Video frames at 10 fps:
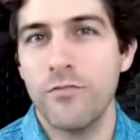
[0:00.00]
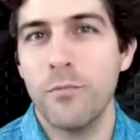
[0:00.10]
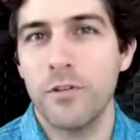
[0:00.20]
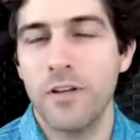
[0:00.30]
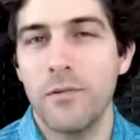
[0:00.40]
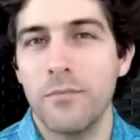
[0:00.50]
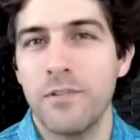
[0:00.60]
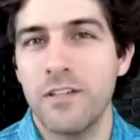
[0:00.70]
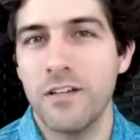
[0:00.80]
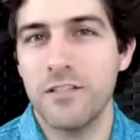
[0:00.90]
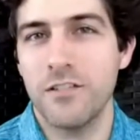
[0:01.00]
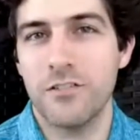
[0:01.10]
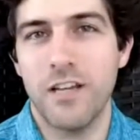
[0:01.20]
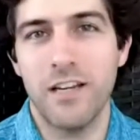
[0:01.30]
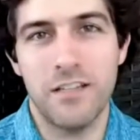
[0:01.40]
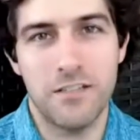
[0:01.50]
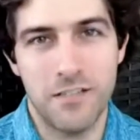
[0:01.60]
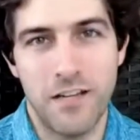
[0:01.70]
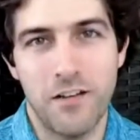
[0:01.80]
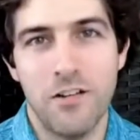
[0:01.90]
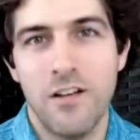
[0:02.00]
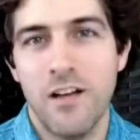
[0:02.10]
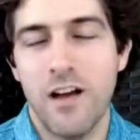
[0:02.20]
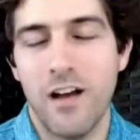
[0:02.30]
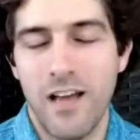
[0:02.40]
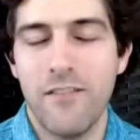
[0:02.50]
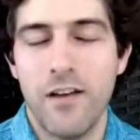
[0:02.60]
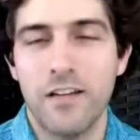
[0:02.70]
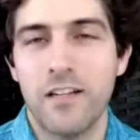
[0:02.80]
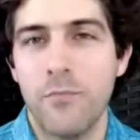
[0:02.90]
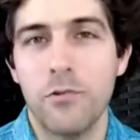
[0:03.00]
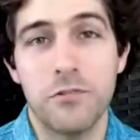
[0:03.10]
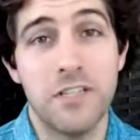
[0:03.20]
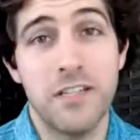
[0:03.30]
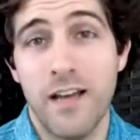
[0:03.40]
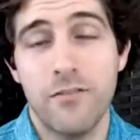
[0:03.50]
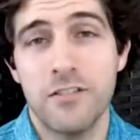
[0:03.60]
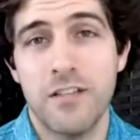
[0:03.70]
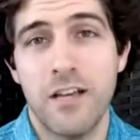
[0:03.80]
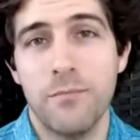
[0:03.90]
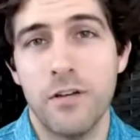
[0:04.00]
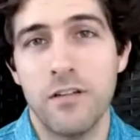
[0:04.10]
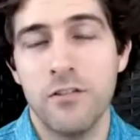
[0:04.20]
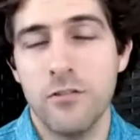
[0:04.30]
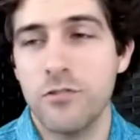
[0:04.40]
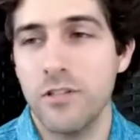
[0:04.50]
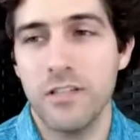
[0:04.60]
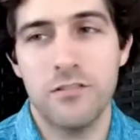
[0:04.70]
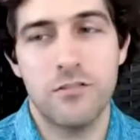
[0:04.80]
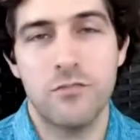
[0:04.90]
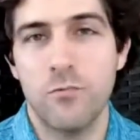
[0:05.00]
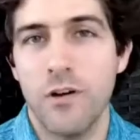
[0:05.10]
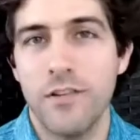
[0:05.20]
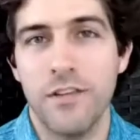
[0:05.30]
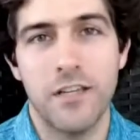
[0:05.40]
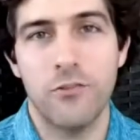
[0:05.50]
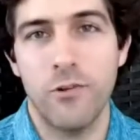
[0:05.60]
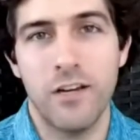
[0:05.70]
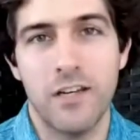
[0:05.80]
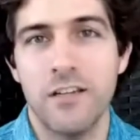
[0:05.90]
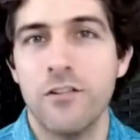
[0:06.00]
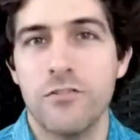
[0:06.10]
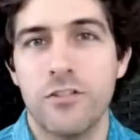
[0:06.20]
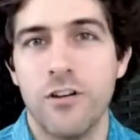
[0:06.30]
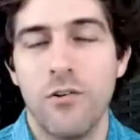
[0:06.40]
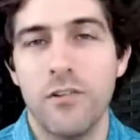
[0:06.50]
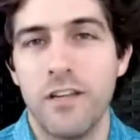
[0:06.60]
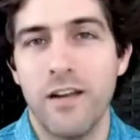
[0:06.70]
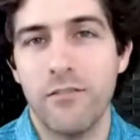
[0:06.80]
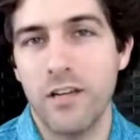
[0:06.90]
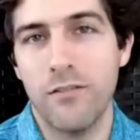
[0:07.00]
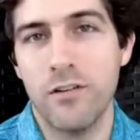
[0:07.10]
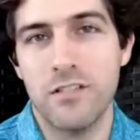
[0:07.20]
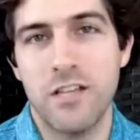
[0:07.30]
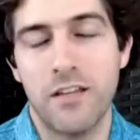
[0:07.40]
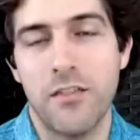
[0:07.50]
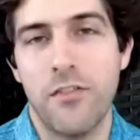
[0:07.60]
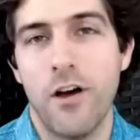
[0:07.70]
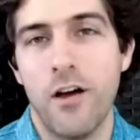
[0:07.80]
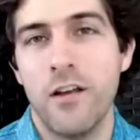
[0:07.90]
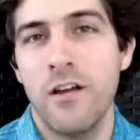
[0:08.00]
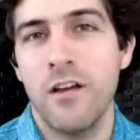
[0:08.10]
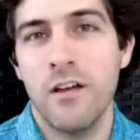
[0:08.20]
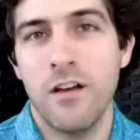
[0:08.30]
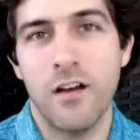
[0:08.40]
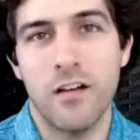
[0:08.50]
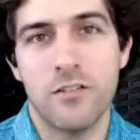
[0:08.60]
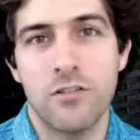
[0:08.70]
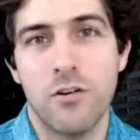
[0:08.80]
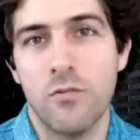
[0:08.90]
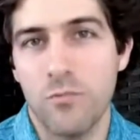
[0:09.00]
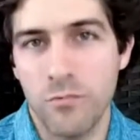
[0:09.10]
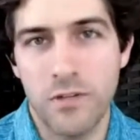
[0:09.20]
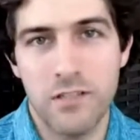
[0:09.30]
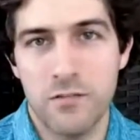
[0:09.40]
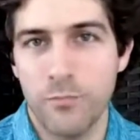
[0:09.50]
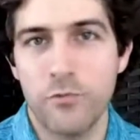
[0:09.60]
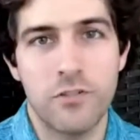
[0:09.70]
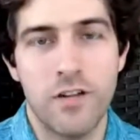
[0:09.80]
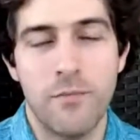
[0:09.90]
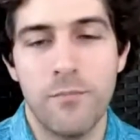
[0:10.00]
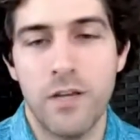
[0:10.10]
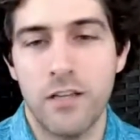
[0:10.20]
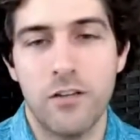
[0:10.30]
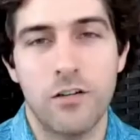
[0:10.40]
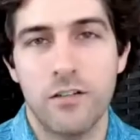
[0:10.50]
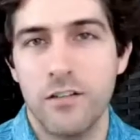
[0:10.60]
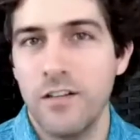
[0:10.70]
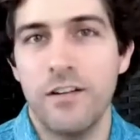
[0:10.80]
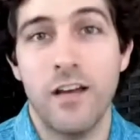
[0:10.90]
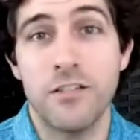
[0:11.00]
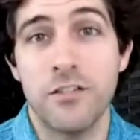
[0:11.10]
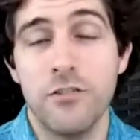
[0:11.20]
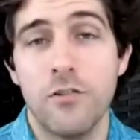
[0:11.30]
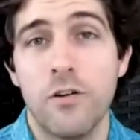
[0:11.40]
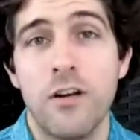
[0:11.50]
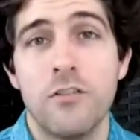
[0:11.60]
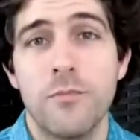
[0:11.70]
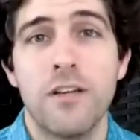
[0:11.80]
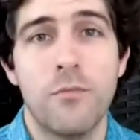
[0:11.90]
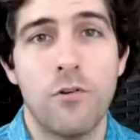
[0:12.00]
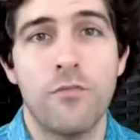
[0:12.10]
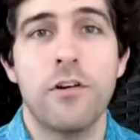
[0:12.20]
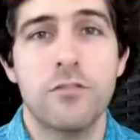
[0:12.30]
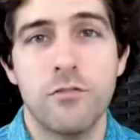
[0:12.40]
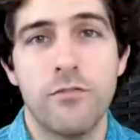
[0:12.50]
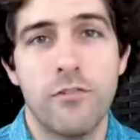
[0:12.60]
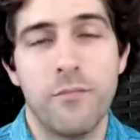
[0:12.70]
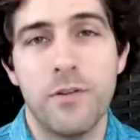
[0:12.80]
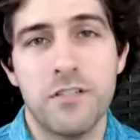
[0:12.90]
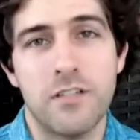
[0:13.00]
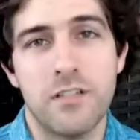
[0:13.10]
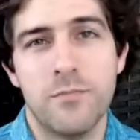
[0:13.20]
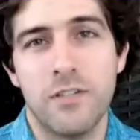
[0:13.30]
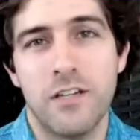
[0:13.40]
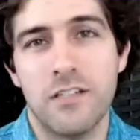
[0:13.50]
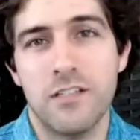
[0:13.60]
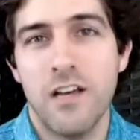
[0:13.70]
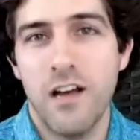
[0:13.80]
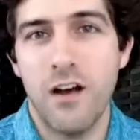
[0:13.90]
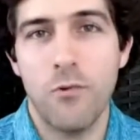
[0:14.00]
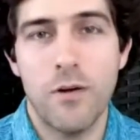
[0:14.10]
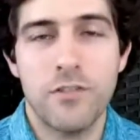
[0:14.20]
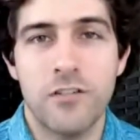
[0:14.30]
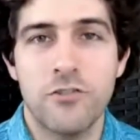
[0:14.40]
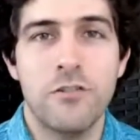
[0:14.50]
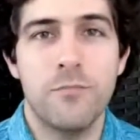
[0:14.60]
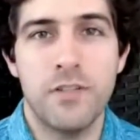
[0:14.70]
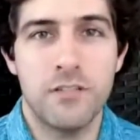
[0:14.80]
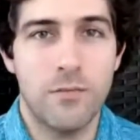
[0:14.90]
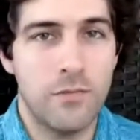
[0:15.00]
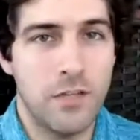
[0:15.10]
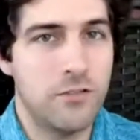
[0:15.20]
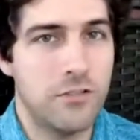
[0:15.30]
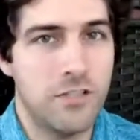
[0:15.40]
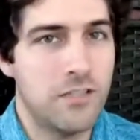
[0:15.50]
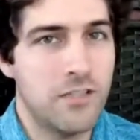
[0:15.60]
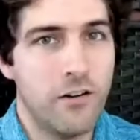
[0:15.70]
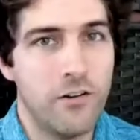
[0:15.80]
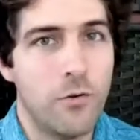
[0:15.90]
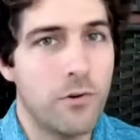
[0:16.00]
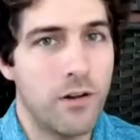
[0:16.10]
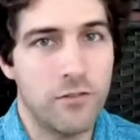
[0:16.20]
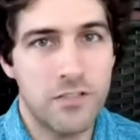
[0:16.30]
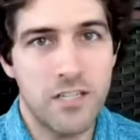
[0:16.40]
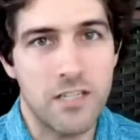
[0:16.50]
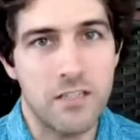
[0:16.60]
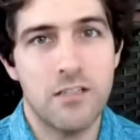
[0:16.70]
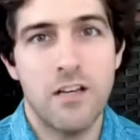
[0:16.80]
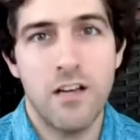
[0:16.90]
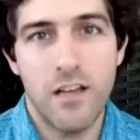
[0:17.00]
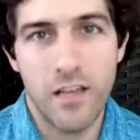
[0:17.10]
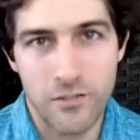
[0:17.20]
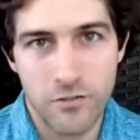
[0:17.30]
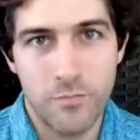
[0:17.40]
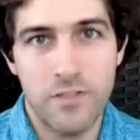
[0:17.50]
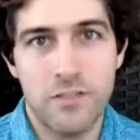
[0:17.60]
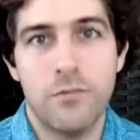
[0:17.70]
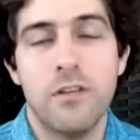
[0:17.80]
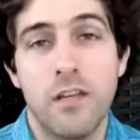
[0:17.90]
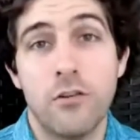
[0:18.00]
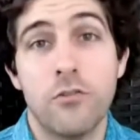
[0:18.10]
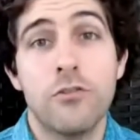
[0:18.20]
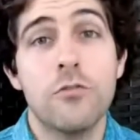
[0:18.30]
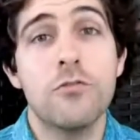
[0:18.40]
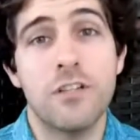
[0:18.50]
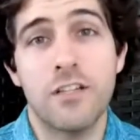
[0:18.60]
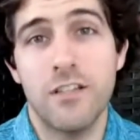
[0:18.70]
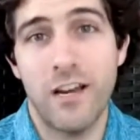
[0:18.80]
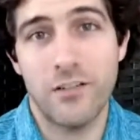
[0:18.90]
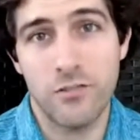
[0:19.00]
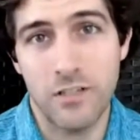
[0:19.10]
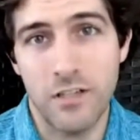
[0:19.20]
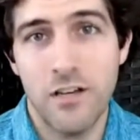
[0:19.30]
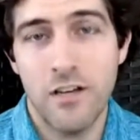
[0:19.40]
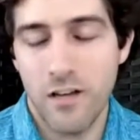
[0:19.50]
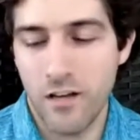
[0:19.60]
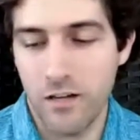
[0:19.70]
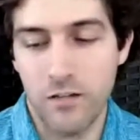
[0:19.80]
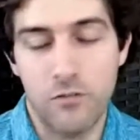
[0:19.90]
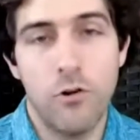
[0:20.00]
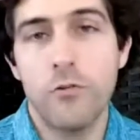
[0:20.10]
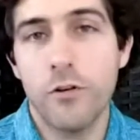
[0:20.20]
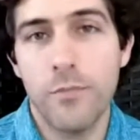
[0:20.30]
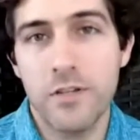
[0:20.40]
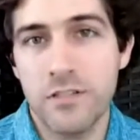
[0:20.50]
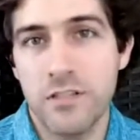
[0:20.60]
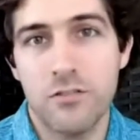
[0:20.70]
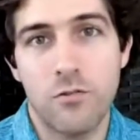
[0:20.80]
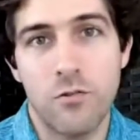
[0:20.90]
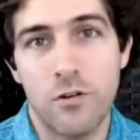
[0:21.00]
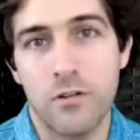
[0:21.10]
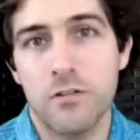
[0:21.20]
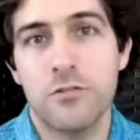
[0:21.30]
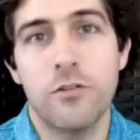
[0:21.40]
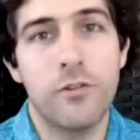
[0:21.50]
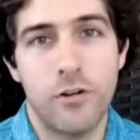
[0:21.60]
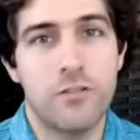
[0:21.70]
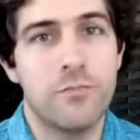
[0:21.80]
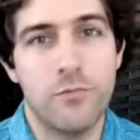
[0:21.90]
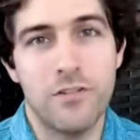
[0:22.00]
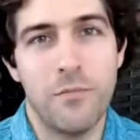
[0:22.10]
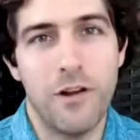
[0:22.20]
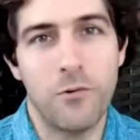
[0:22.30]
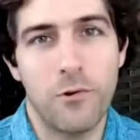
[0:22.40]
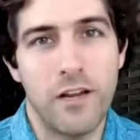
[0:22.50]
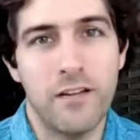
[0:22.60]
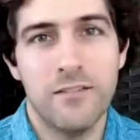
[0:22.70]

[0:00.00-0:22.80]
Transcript: of them are coming because their site is stale. Uh, I have had a couple who didn't have a site, but usually it's just one that they created years ago and they never gave it a second thought. Uh, so, we spruce it up, make it look nice and new and also make it more functional for their business because a website shouldn't be something that just sits there and nobody ever sees it should be something that you're using to actually uh, grow your business or serve your customers in a better way.